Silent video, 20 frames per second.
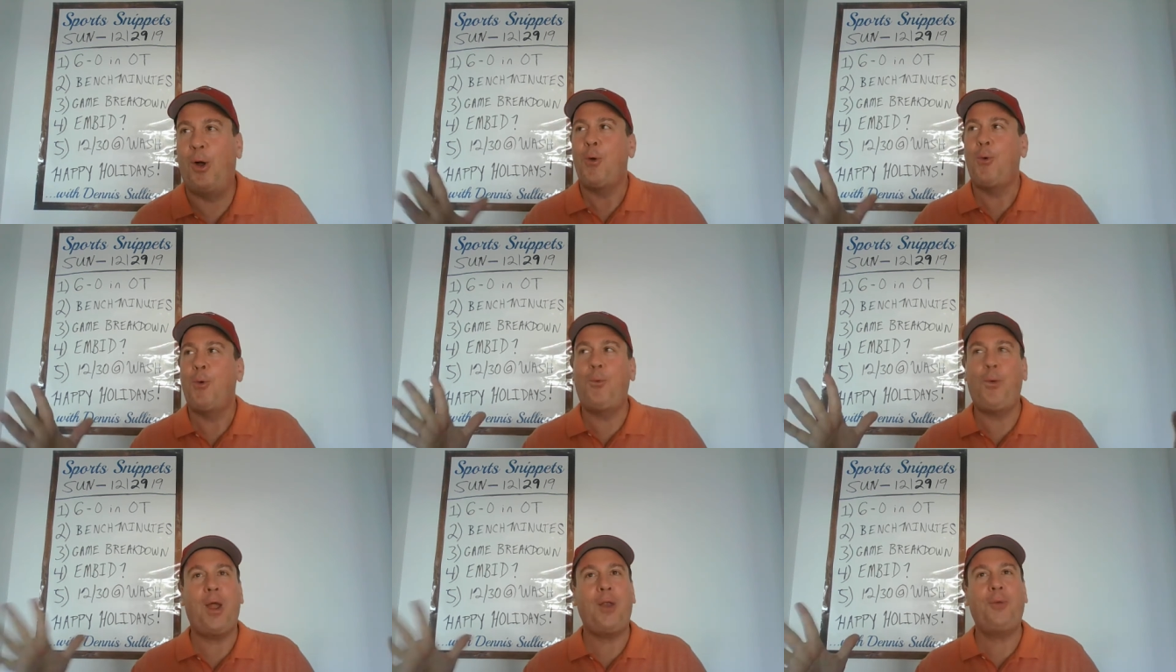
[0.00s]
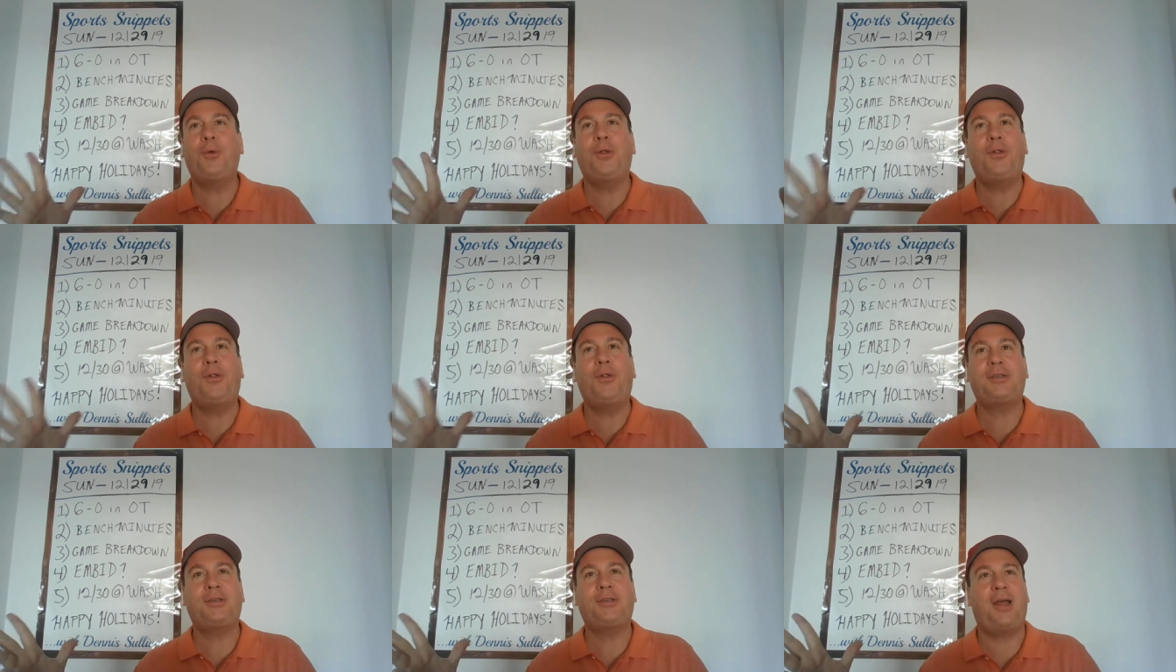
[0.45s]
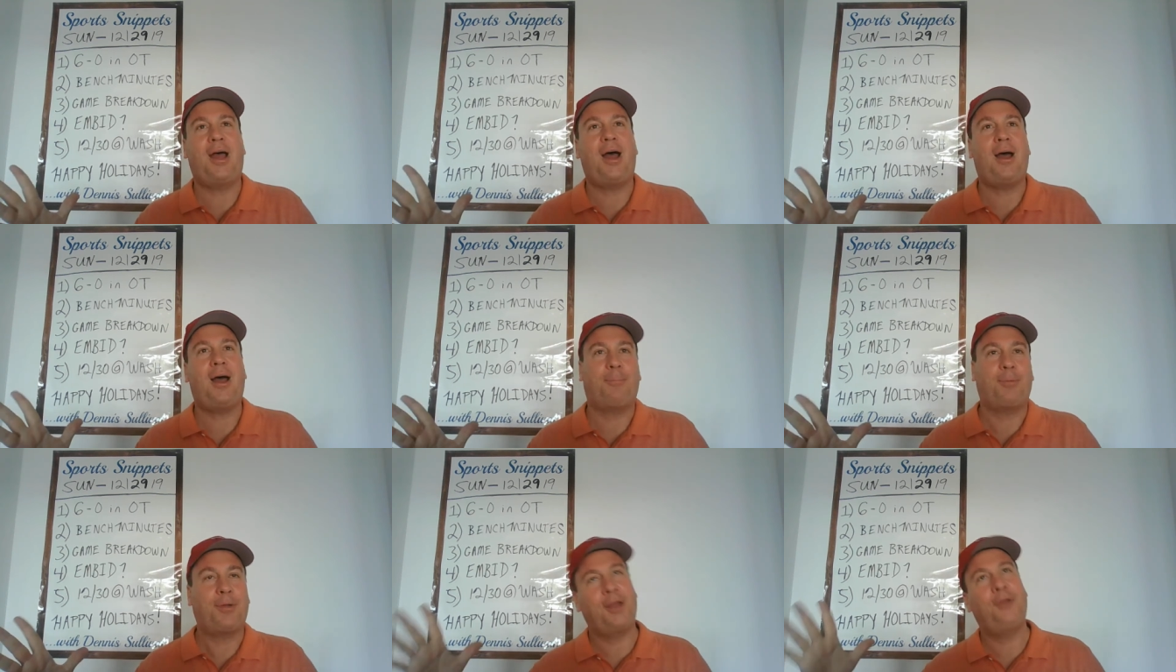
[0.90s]
will it
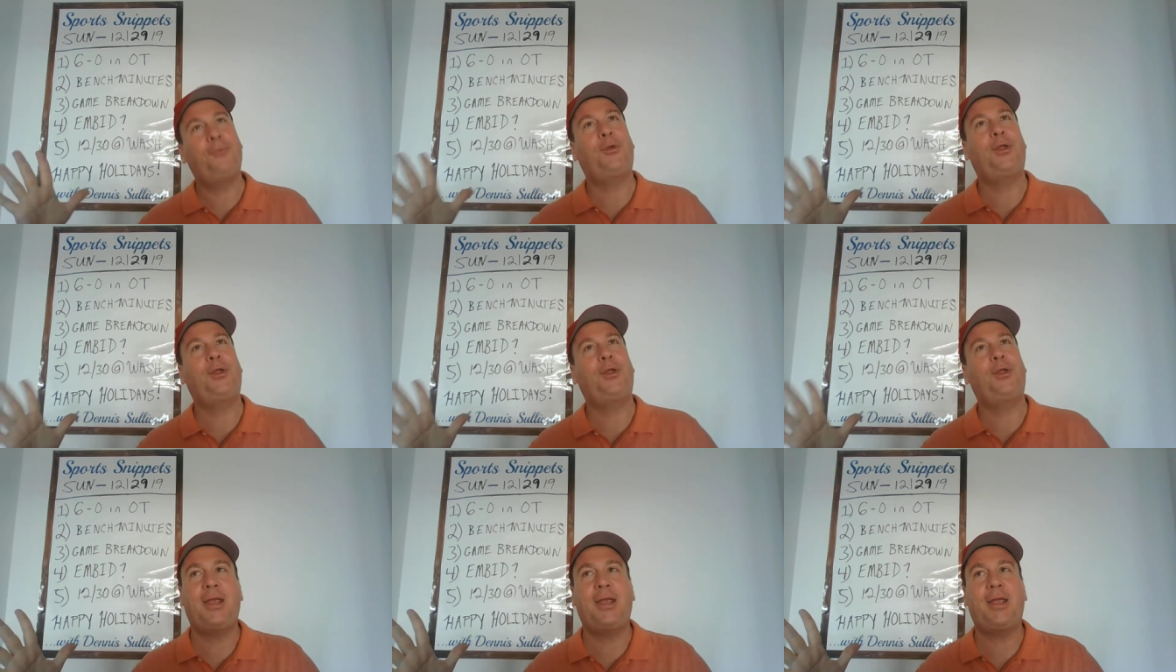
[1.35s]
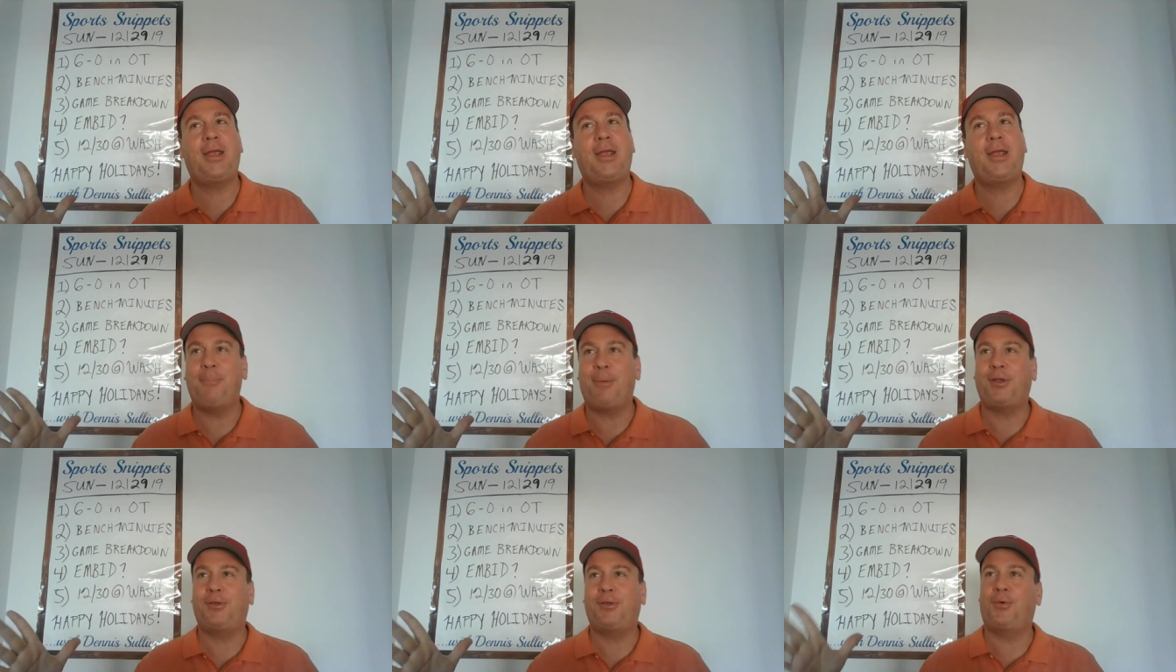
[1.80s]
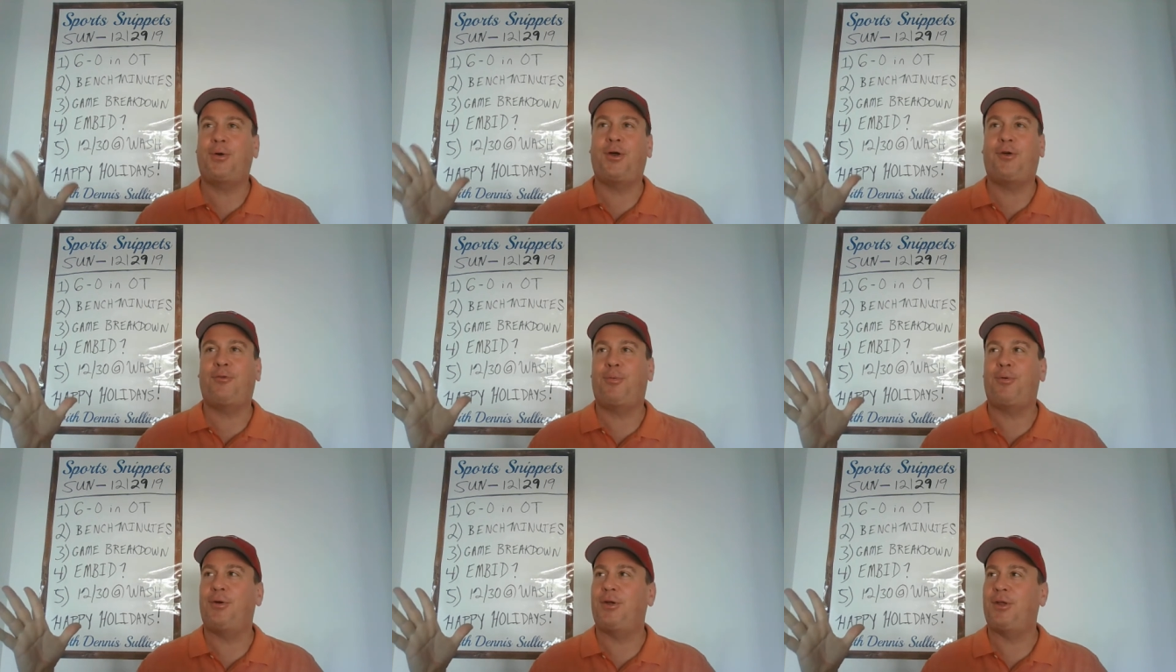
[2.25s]
stop? Can we win a game by
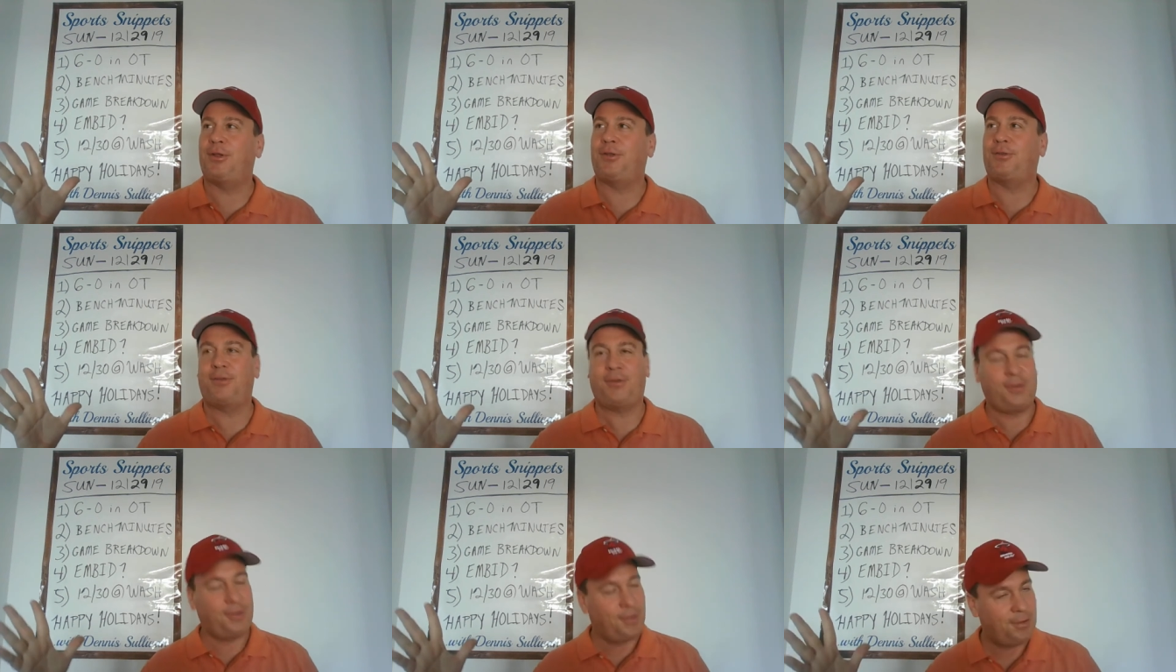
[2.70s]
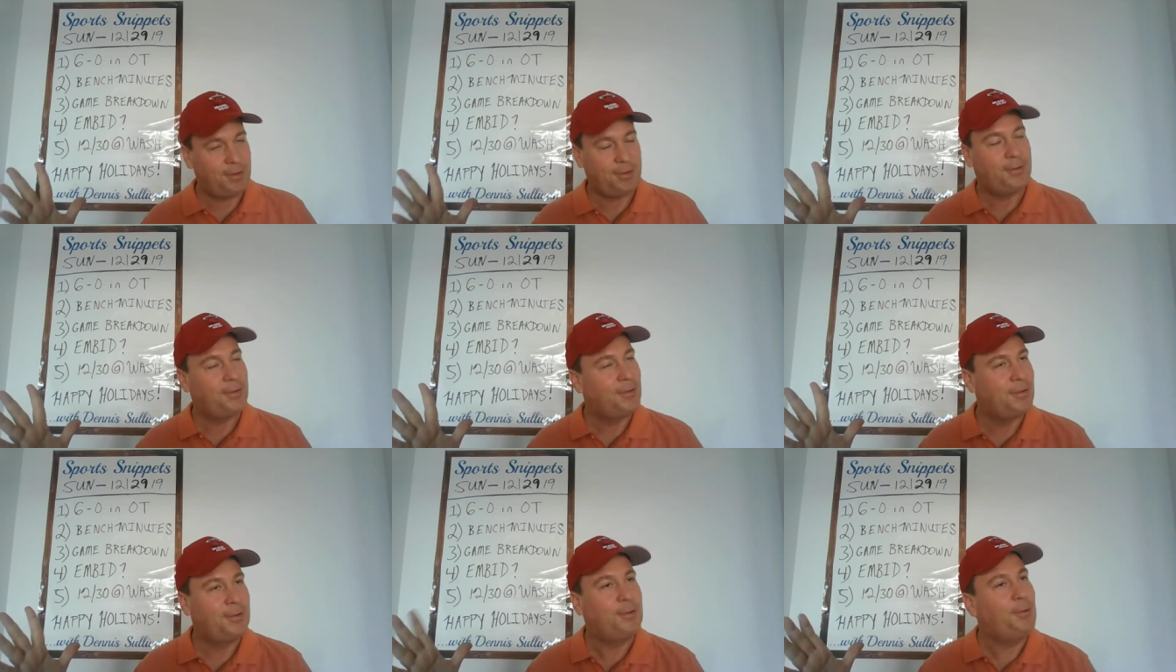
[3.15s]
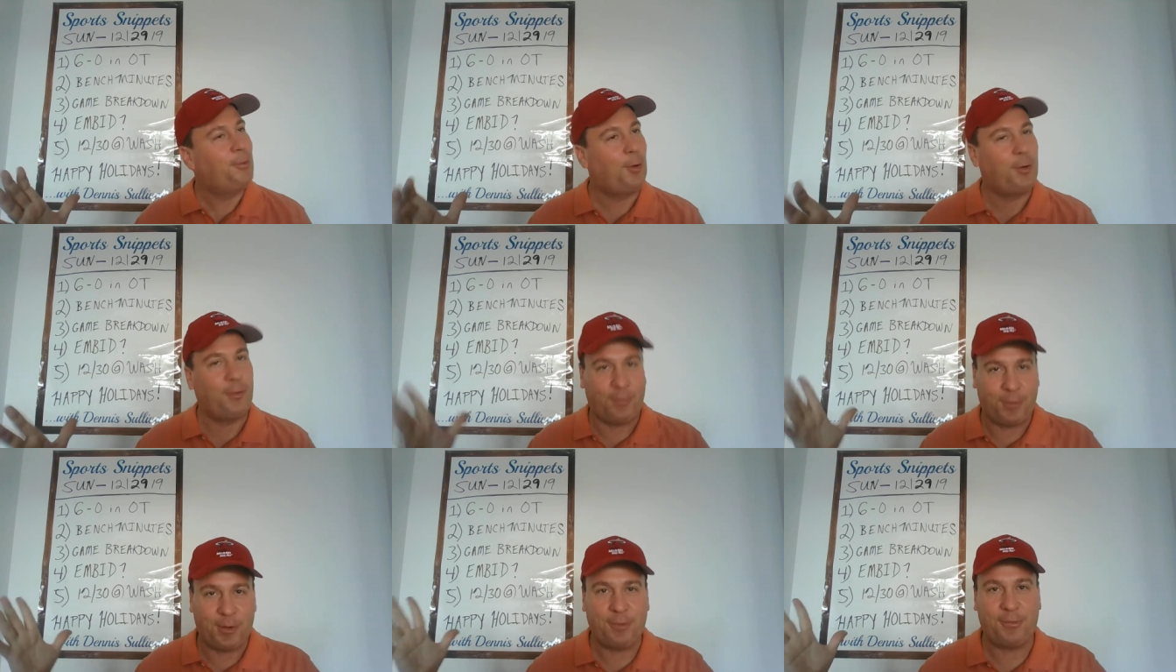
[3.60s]
12 points
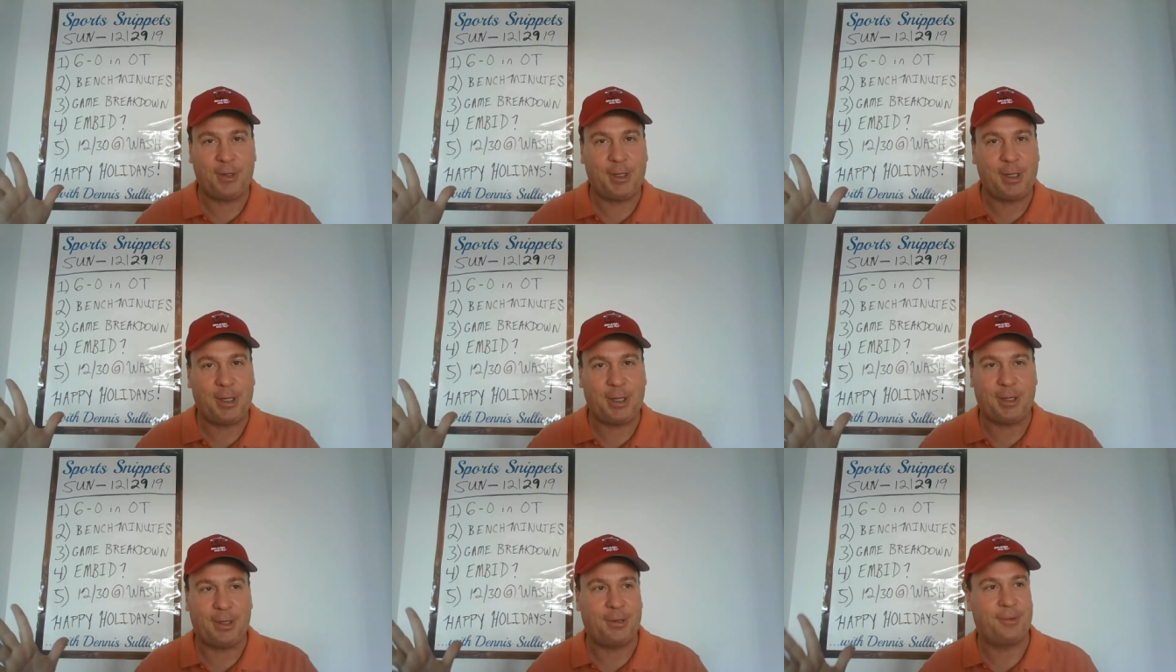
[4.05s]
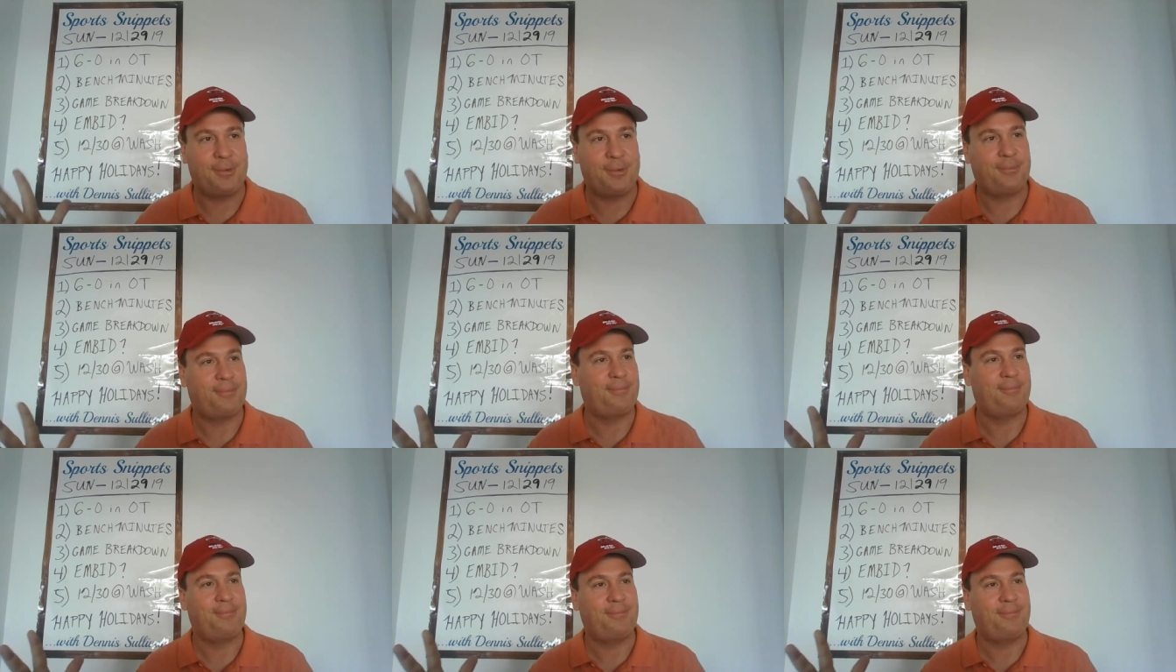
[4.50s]
or 15?